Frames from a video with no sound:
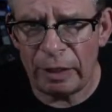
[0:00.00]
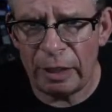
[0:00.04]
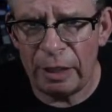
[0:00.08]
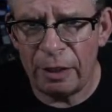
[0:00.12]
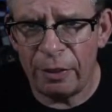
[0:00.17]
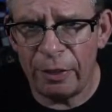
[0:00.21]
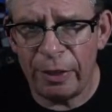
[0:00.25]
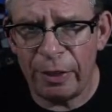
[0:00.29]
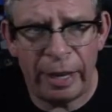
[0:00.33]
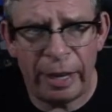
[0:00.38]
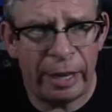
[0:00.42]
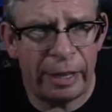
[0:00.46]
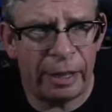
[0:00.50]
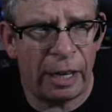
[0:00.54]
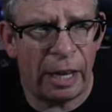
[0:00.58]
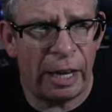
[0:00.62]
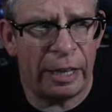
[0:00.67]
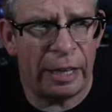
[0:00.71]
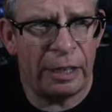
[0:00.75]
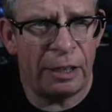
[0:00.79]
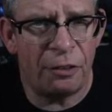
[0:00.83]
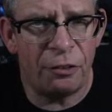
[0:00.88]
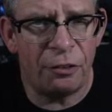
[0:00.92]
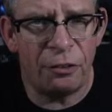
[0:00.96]
the
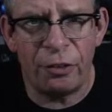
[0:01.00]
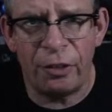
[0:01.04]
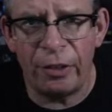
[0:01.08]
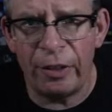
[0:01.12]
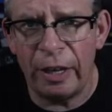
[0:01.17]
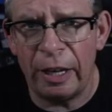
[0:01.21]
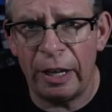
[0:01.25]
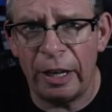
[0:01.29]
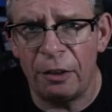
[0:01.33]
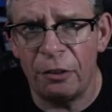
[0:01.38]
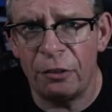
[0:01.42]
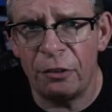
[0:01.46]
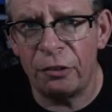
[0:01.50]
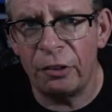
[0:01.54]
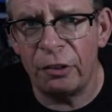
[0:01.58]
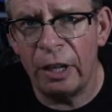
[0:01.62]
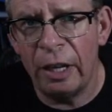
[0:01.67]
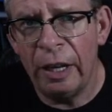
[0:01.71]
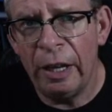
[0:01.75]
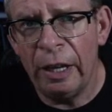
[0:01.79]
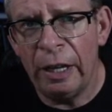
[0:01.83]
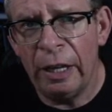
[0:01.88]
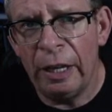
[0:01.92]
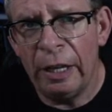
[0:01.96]
headline is this:
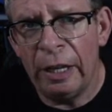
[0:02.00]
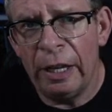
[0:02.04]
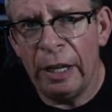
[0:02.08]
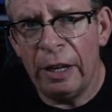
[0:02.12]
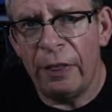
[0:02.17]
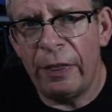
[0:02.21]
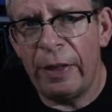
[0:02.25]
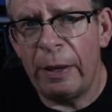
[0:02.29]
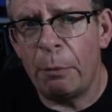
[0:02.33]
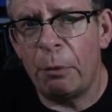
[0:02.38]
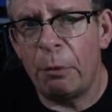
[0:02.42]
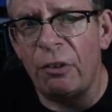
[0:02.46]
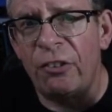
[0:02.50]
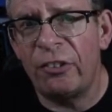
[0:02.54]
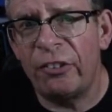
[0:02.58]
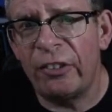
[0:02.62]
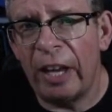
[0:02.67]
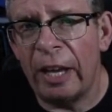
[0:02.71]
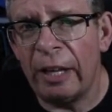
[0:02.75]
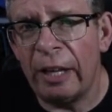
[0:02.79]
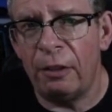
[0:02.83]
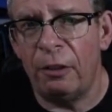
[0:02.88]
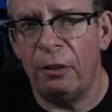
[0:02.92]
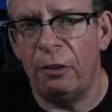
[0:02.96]
they were
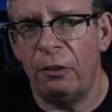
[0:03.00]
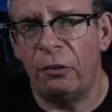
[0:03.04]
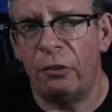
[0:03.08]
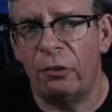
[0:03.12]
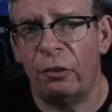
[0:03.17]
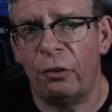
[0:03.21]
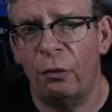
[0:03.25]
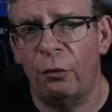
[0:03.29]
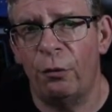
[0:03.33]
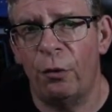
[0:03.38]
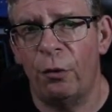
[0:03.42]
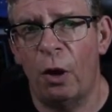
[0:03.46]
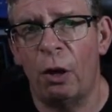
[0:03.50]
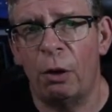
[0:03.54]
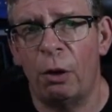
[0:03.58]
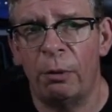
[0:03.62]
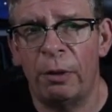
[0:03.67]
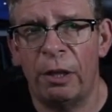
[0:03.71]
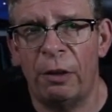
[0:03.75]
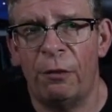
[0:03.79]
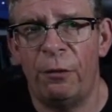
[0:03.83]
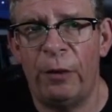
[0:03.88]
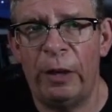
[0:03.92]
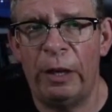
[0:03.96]
sentenced
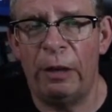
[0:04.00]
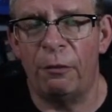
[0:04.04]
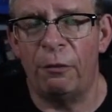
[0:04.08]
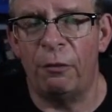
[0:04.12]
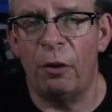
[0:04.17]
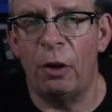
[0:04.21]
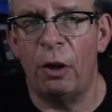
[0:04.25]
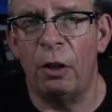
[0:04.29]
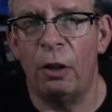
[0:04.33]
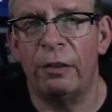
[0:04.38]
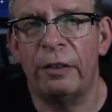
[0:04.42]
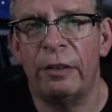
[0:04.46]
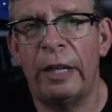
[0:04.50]
following a fatal fall.